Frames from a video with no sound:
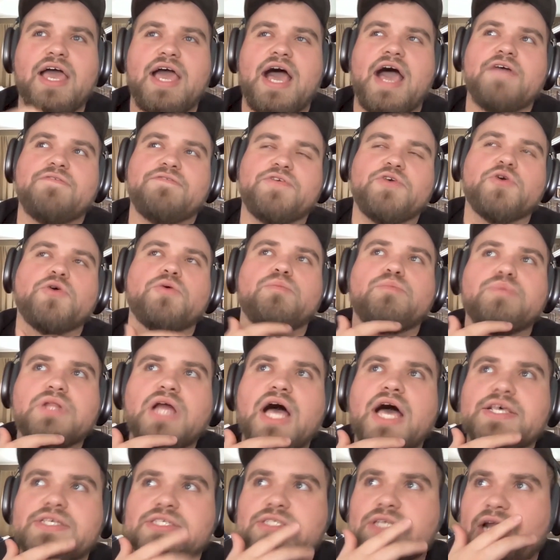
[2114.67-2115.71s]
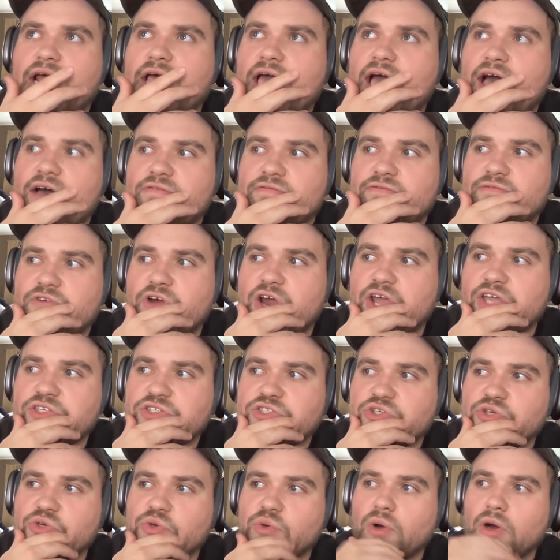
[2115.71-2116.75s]
I feel blessed that I have
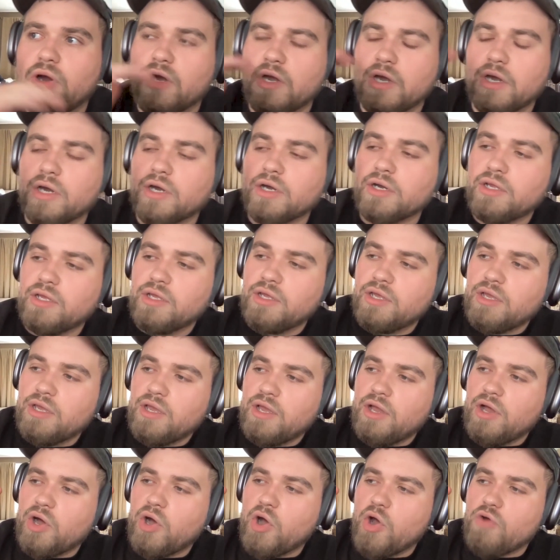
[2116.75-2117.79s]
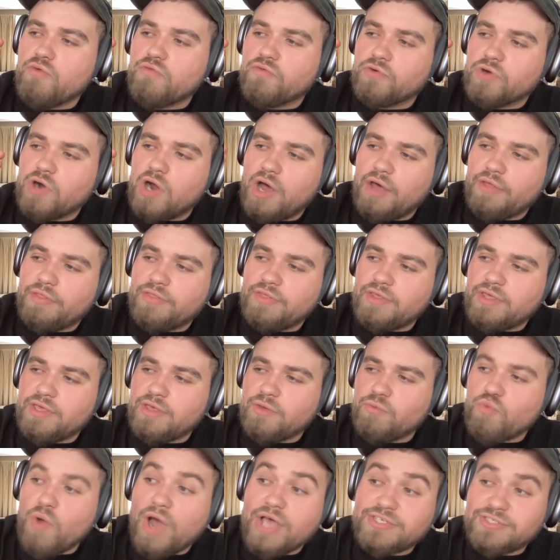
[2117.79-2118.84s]
friends who are over on
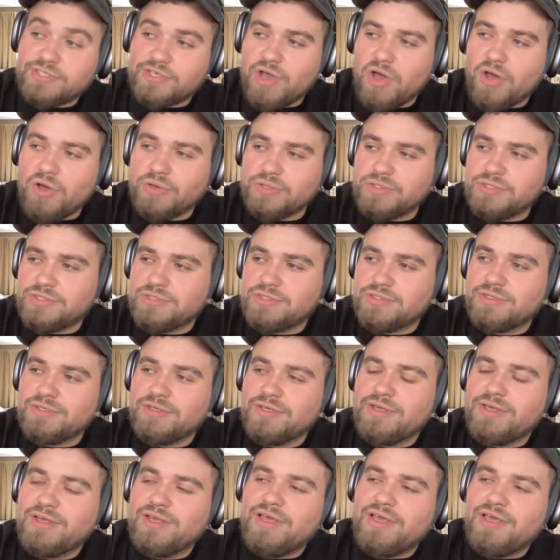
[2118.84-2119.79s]
the West Coast